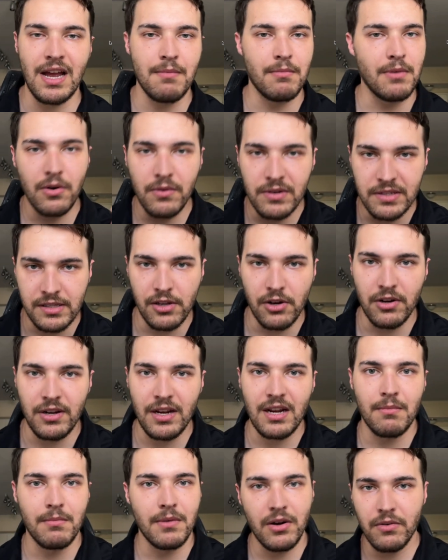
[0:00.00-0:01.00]
I'm always
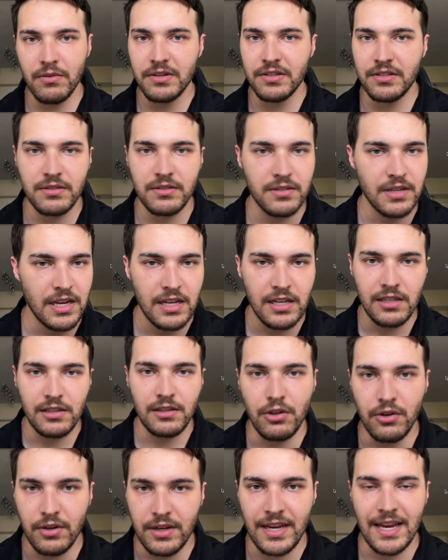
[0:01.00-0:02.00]
learning. I'm always
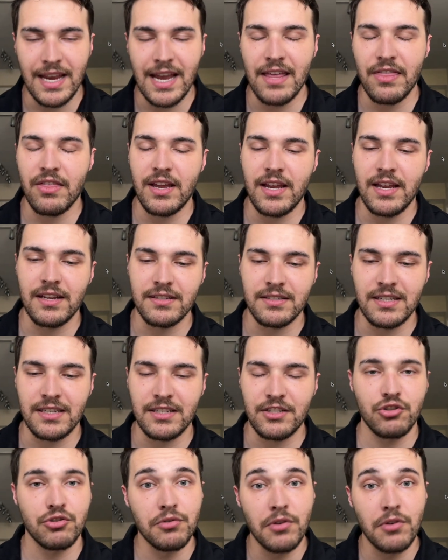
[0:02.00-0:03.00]
looking at things
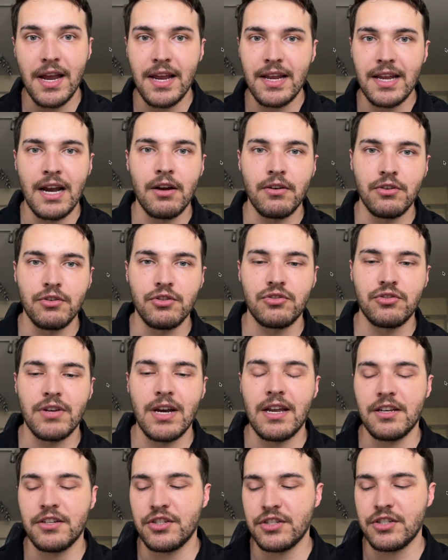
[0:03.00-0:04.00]
and trying out new
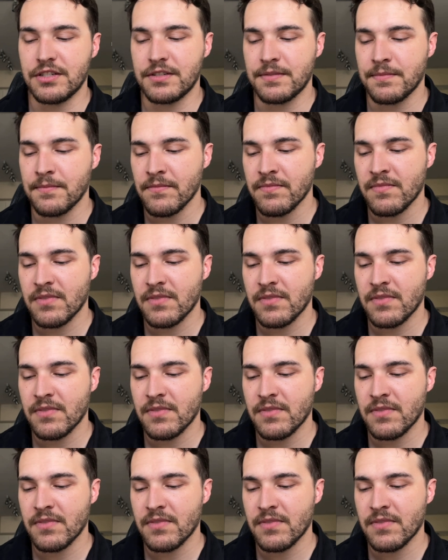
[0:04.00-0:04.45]
strategies.